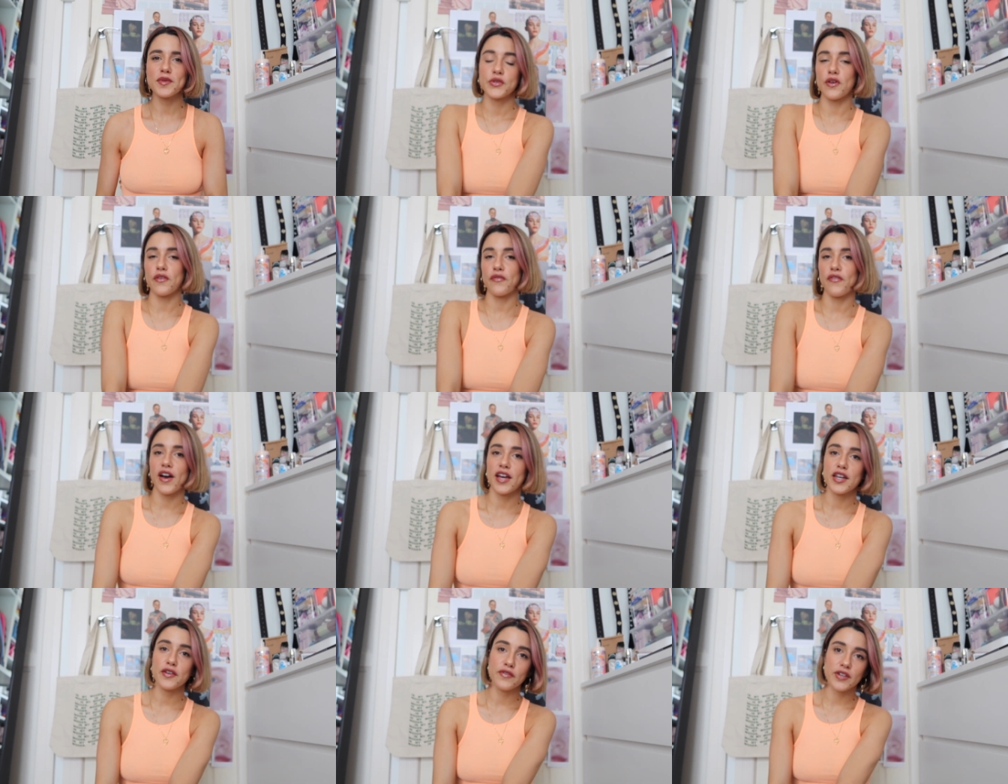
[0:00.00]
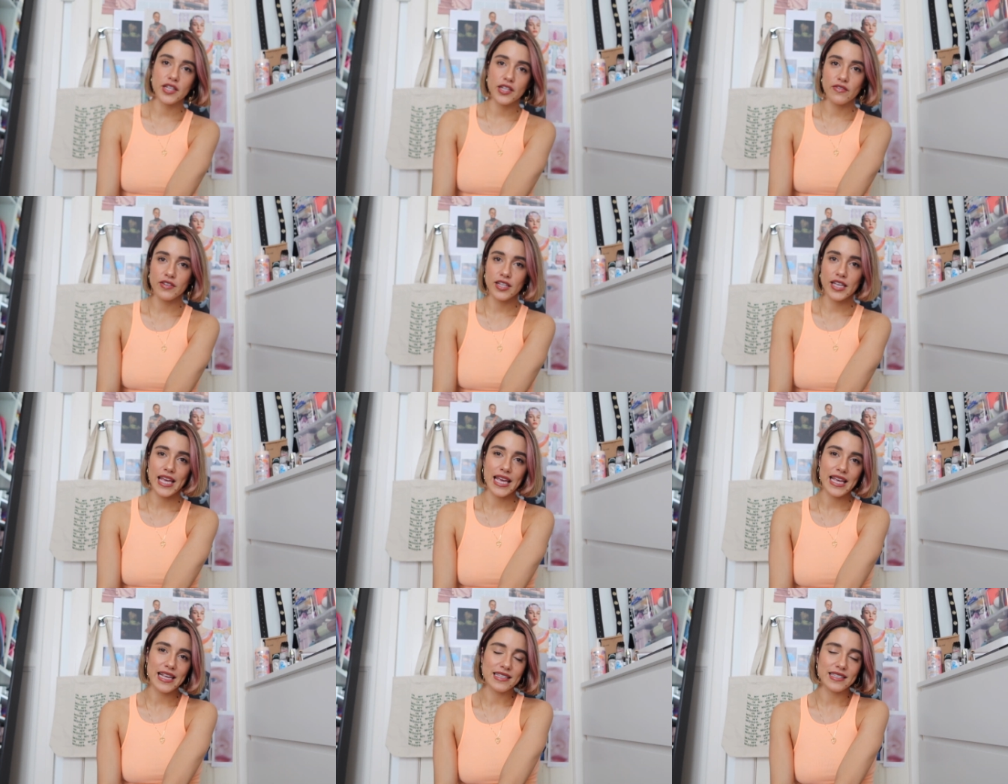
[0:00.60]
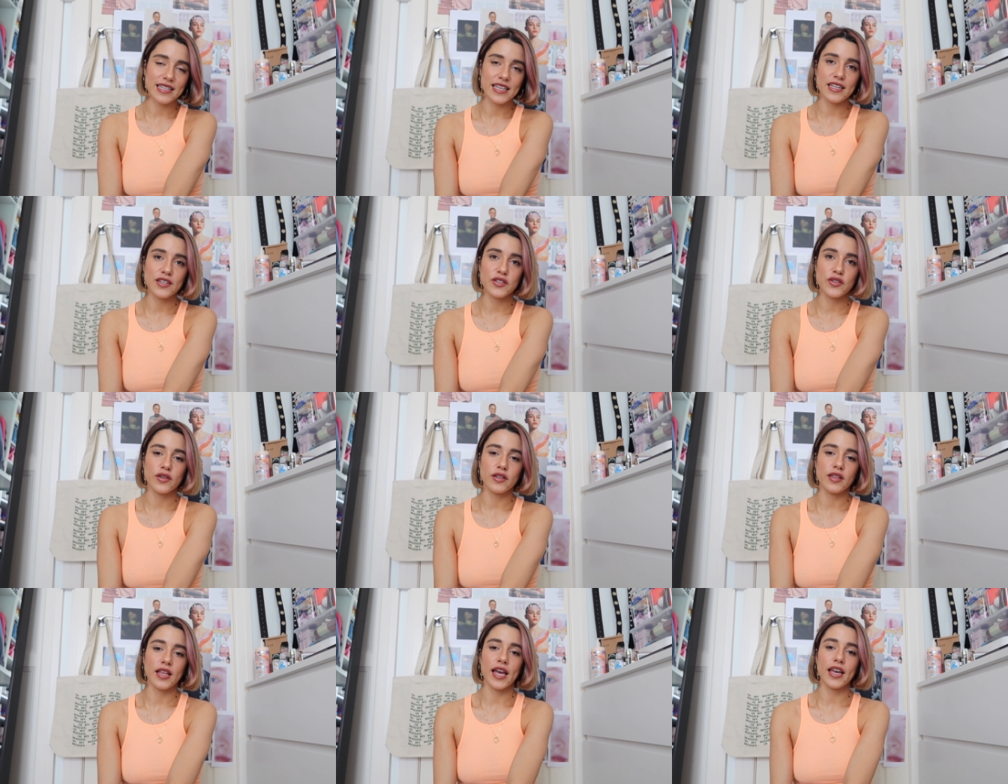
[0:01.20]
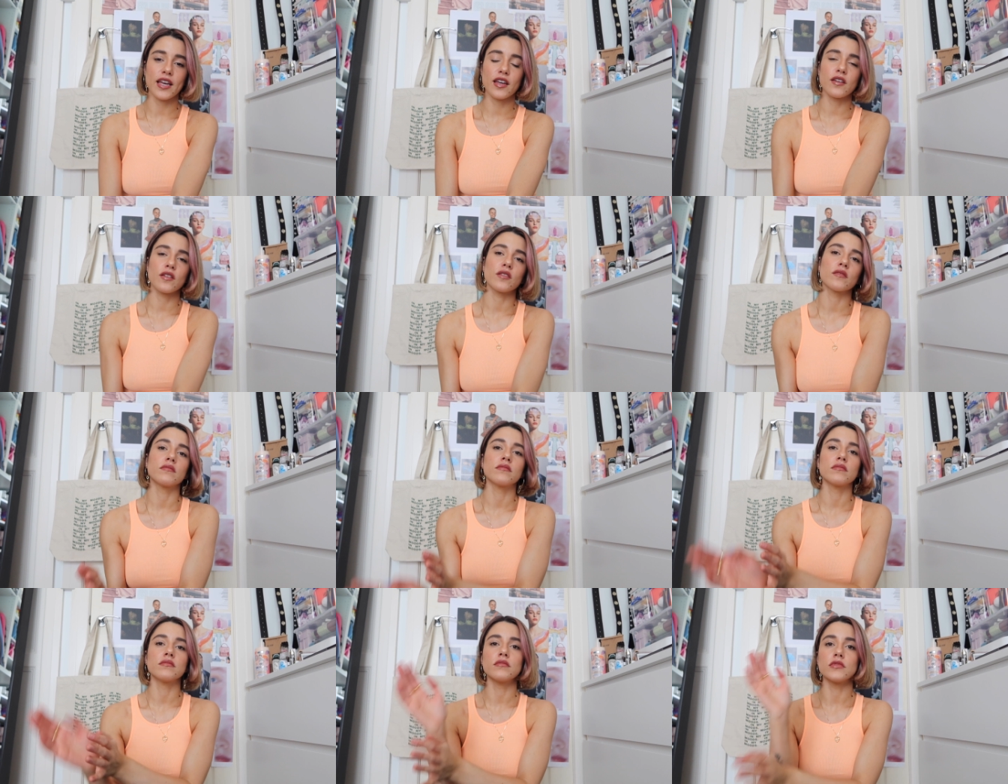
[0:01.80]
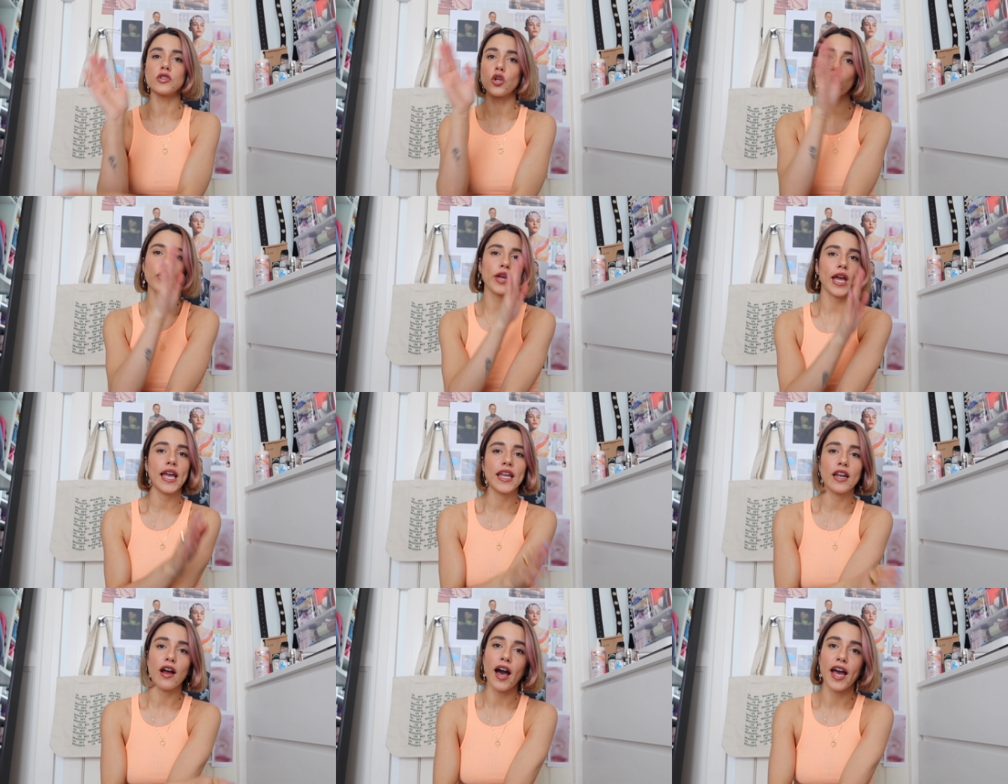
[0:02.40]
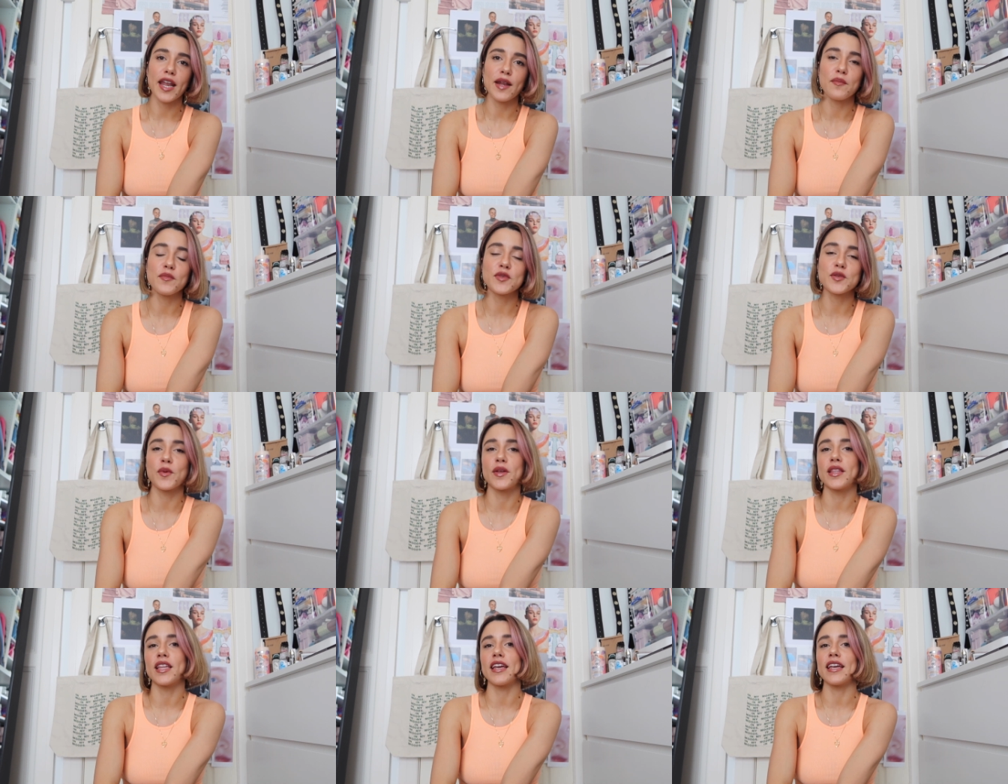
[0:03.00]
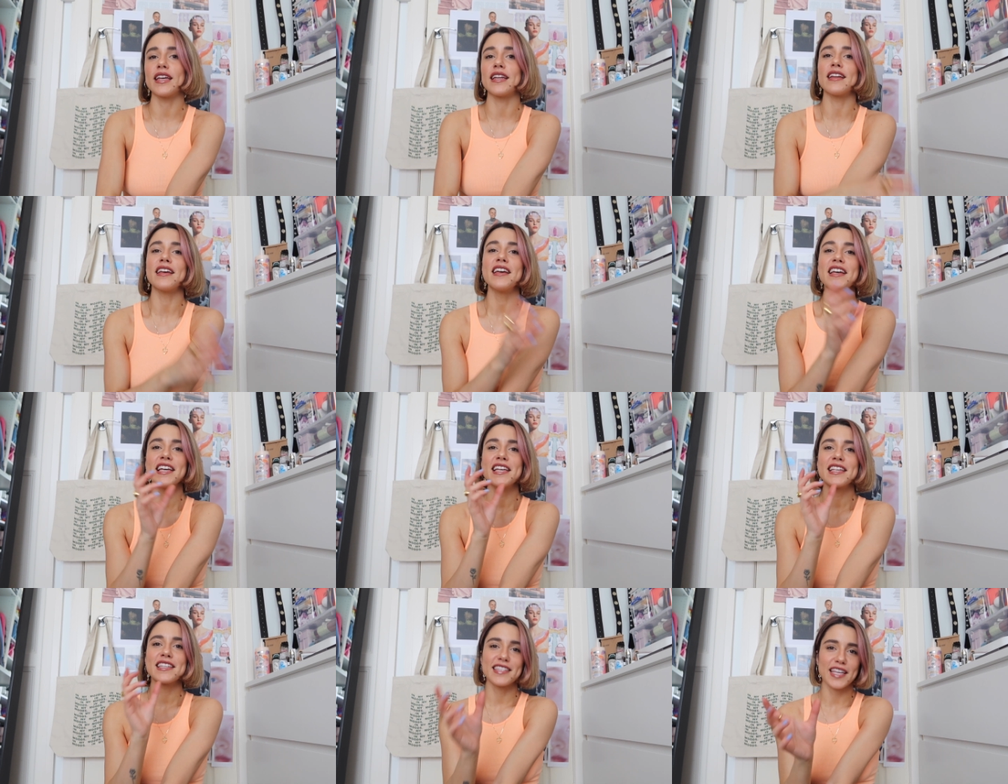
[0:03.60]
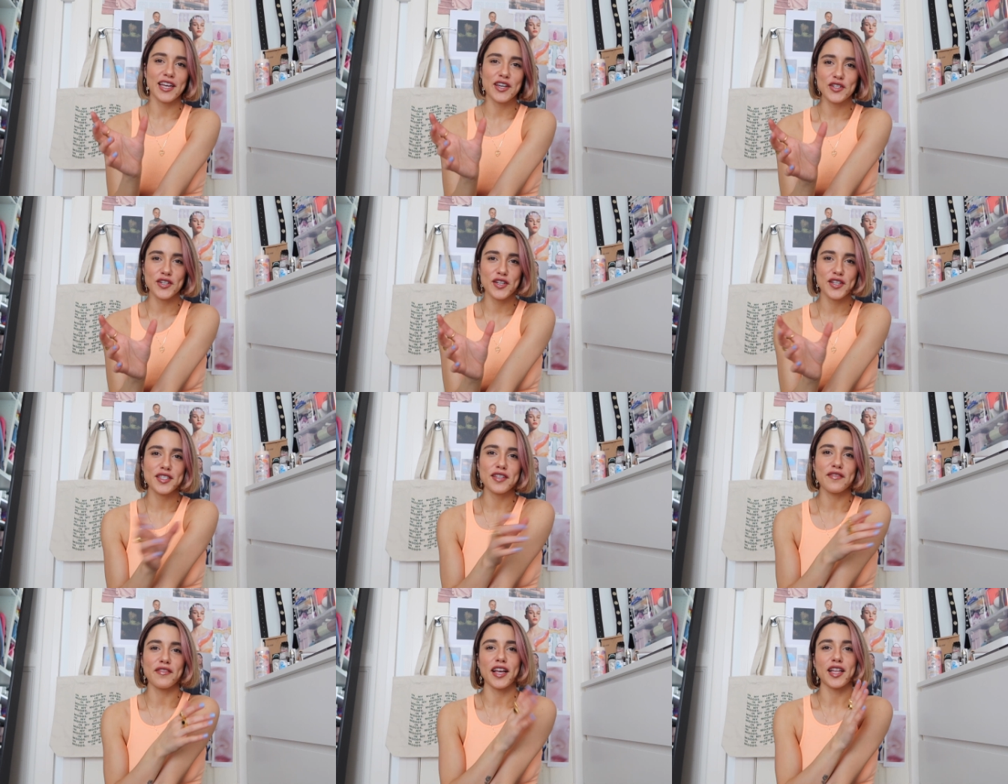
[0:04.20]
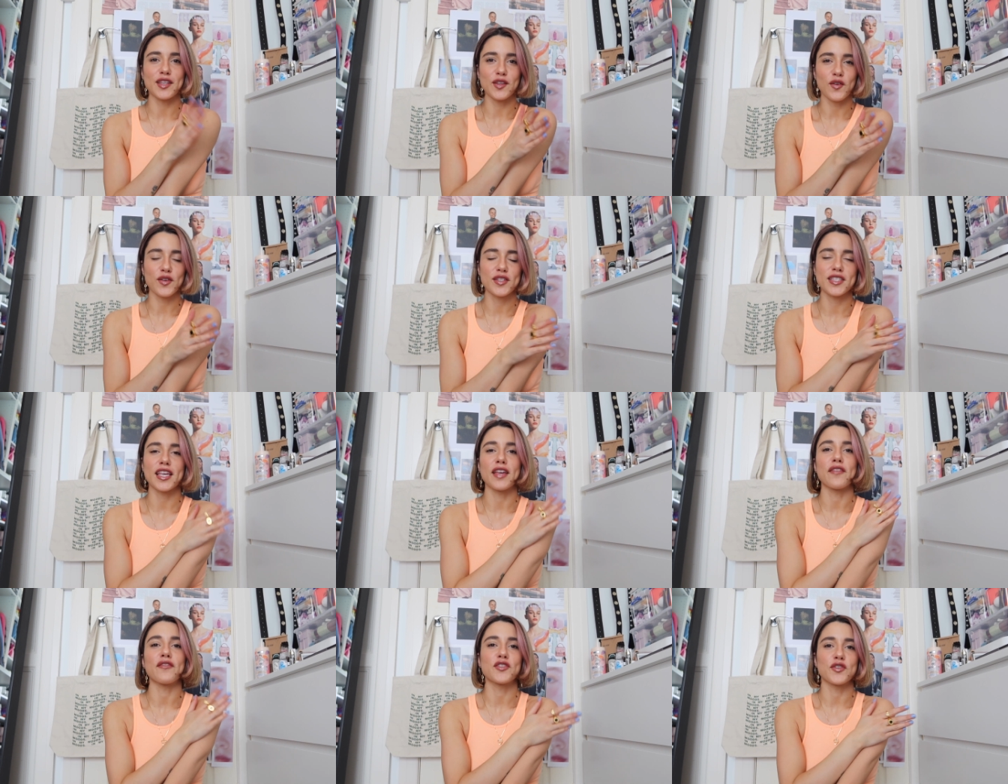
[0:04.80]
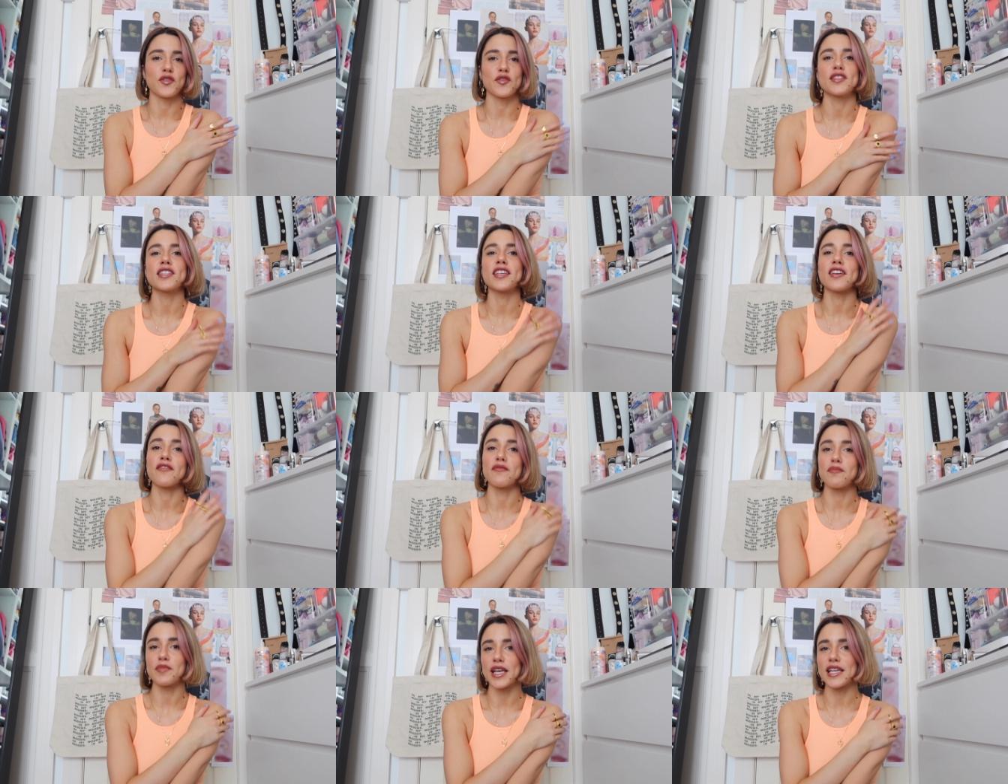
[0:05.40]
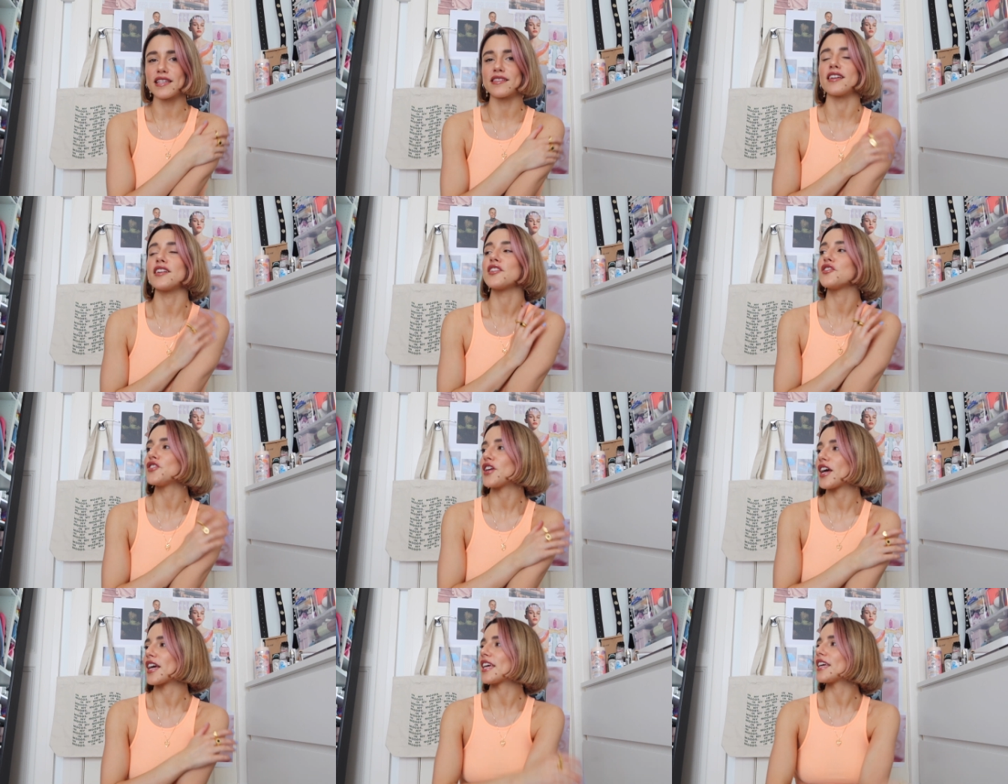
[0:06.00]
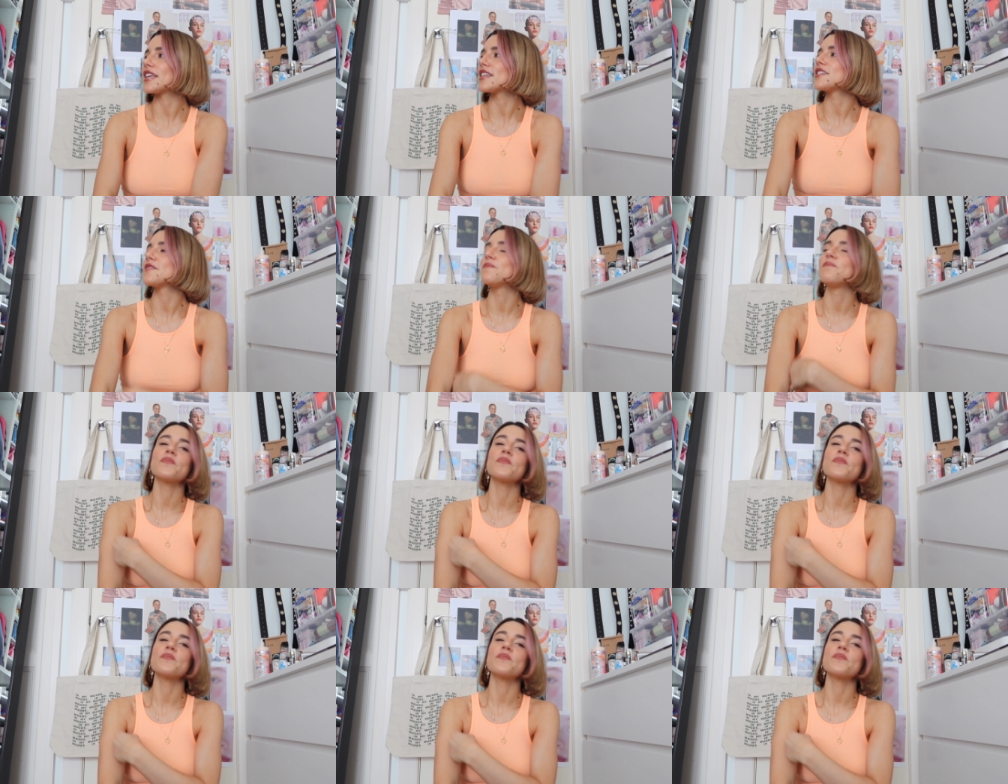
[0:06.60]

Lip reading: So I find it really easy to like locate items when they're in sections of like long sleeve, short sleeve, blazer, jacket.